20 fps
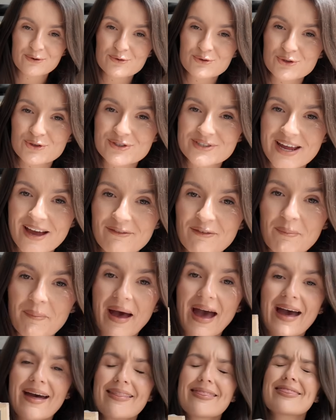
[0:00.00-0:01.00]
who doesn't have a
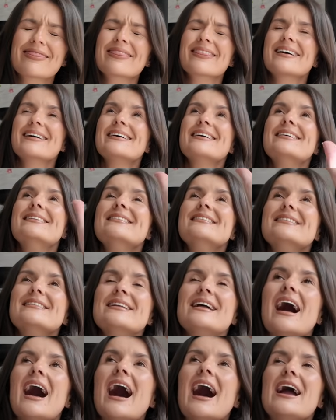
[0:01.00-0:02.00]
bath.
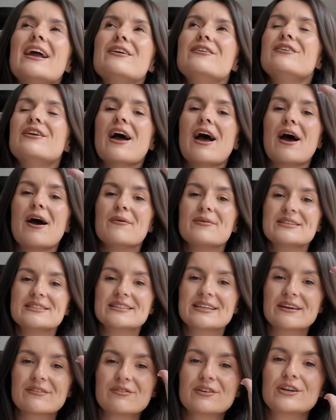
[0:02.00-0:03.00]
I know it's
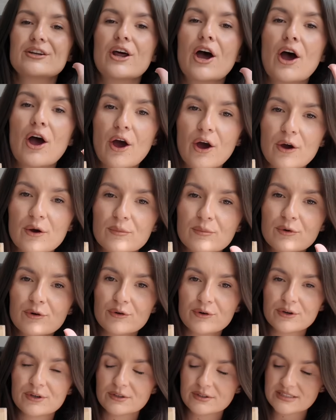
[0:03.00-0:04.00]
given home
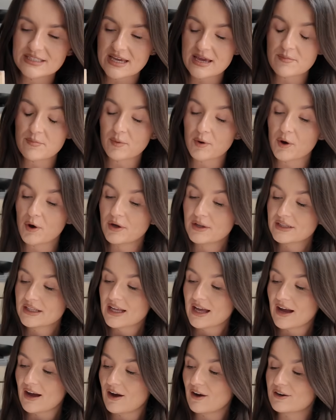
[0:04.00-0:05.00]
cruelty, but
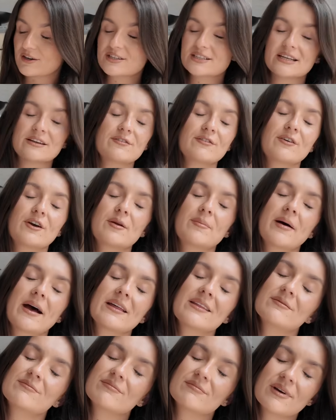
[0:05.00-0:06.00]
honestly, if you've got a
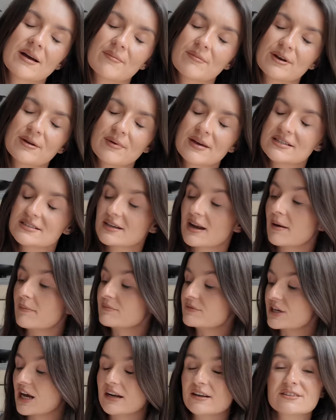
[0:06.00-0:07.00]
bathroom,
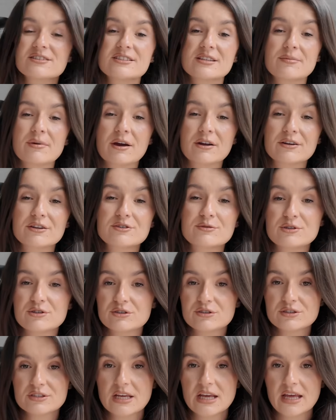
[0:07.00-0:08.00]
I'm jealous, to be honest.
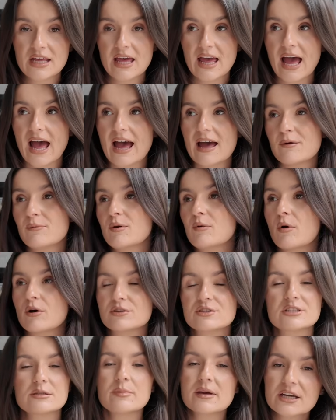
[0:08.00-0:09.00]
We
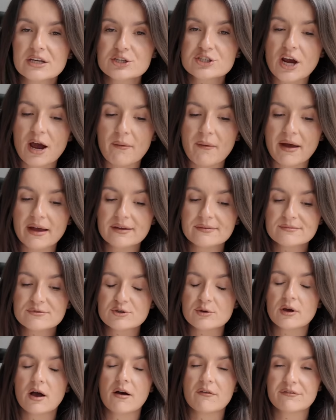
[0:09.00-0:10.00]
wanted a bigger shower,
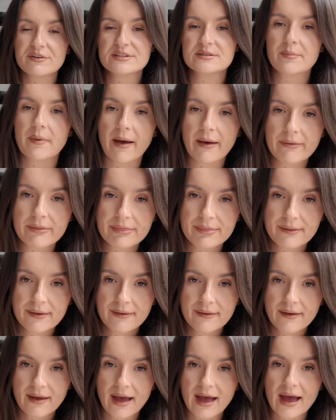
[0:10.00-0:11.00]
so we can't fit a bath.
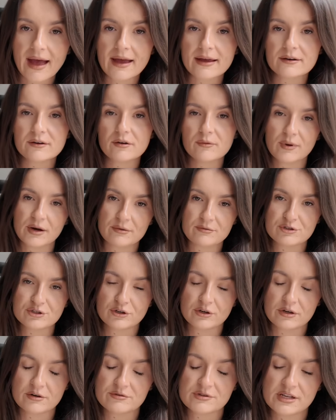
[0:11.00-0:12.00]
And when I was
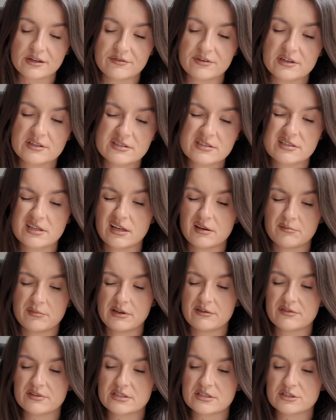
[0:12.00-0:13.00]
younger, I was livid. Still, I'm
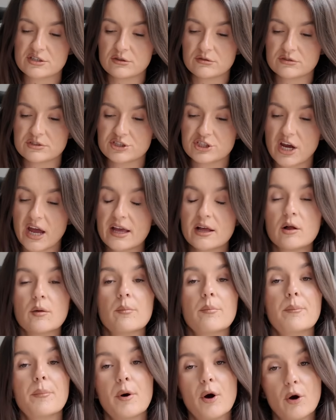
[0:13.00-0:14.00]
livid as an older
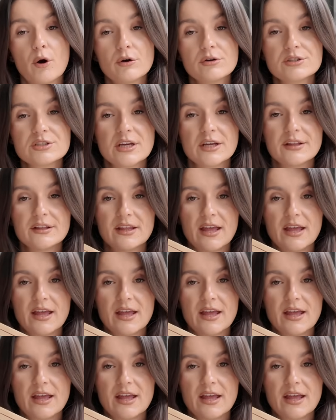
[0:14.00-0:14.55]
child, but